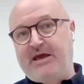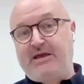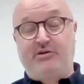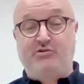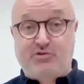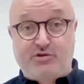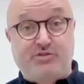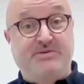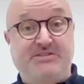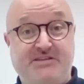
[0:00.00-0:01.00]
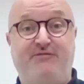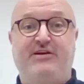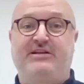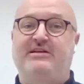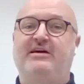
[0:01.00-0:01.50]
And iControl
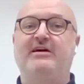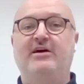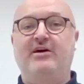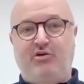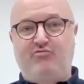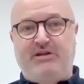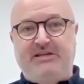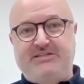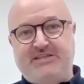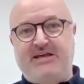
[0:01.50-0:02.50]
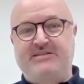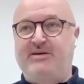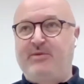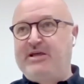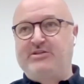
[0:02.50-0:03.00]
specifically can really start
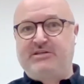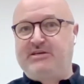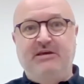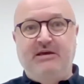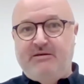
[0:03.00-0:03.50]
saying, well, actually,